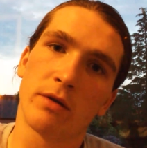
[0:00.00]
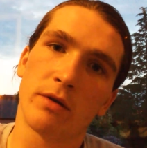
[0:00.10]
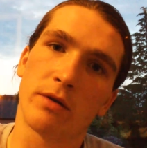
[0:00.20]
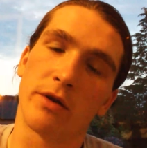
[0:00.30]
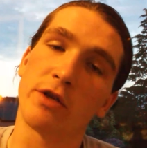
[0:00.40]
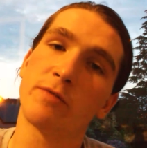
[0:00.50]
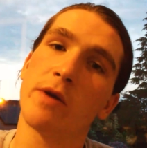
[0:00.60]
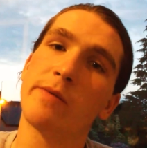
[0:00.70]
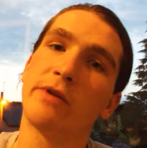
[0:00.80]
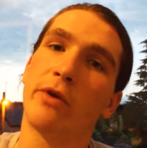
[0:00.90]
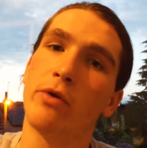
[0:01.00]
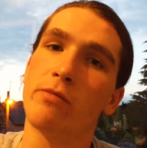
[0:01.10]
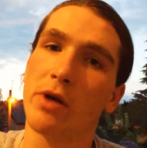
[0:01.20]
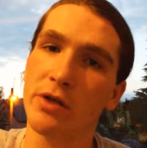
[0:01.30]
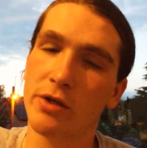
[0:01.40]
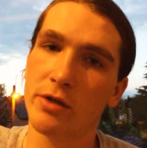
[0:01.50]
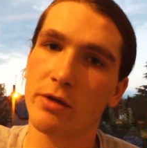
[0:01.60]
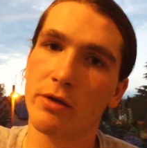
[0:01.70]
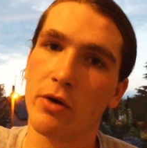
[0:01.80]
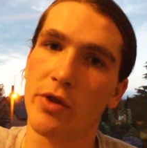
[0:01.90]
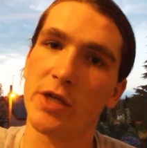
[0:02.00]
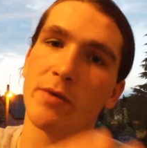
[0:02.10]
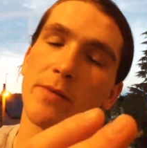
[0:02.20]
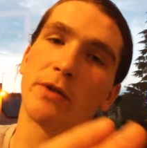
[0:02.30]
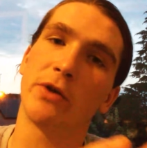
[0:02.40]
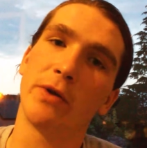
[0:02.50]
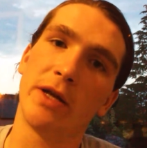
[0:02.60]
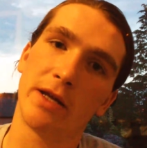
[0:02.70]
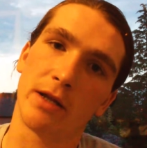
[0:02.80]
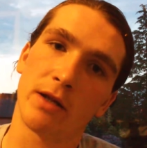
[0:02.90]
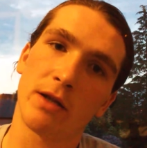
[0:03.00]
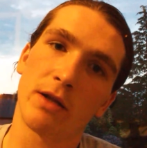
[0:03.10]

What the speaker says: Now this may be too much or this may be too little,